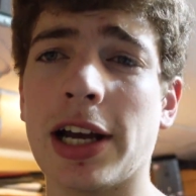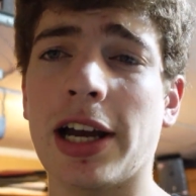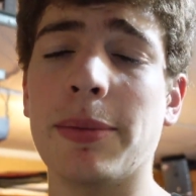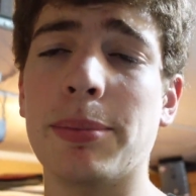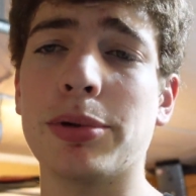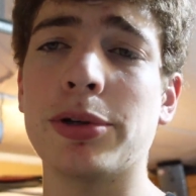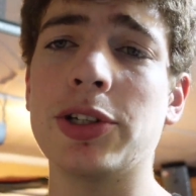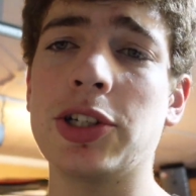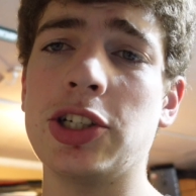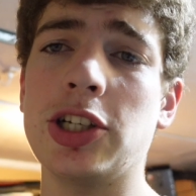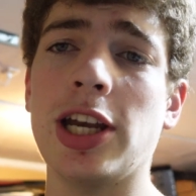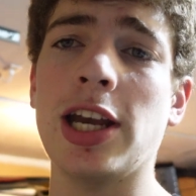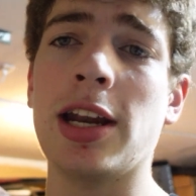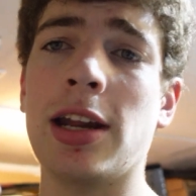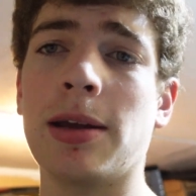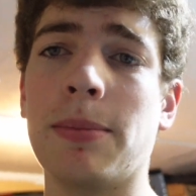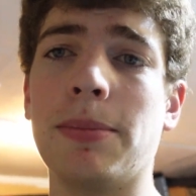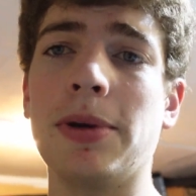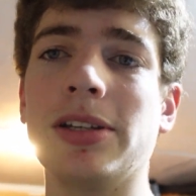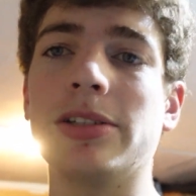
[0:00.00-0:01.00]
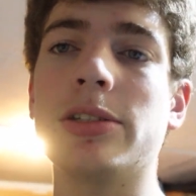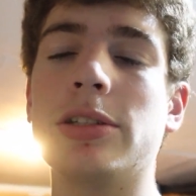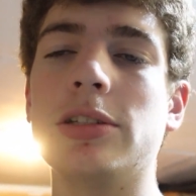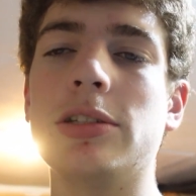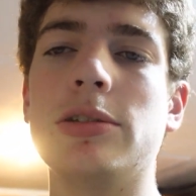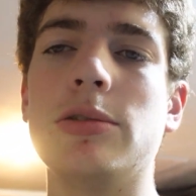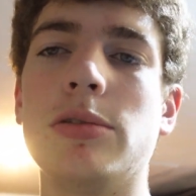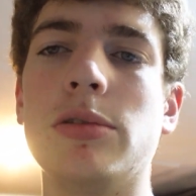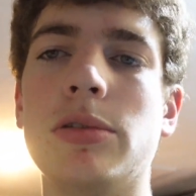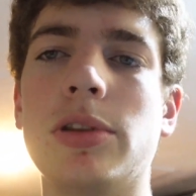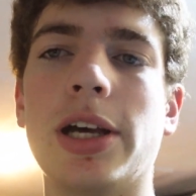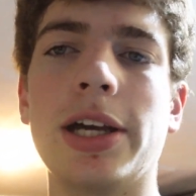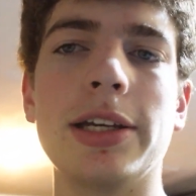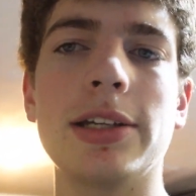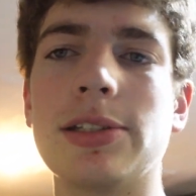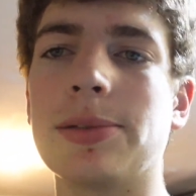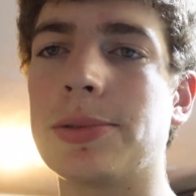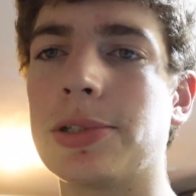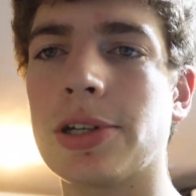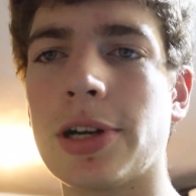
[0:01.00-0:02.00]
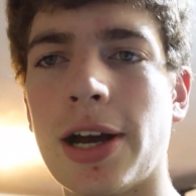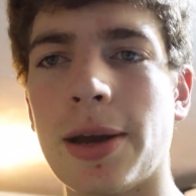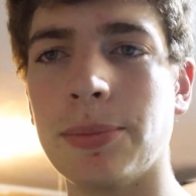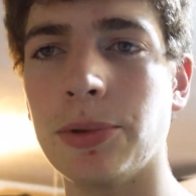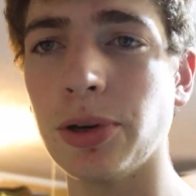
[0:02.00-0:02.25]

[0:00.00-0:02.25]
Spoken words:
I appreciate it. Make sure you like, subscribe,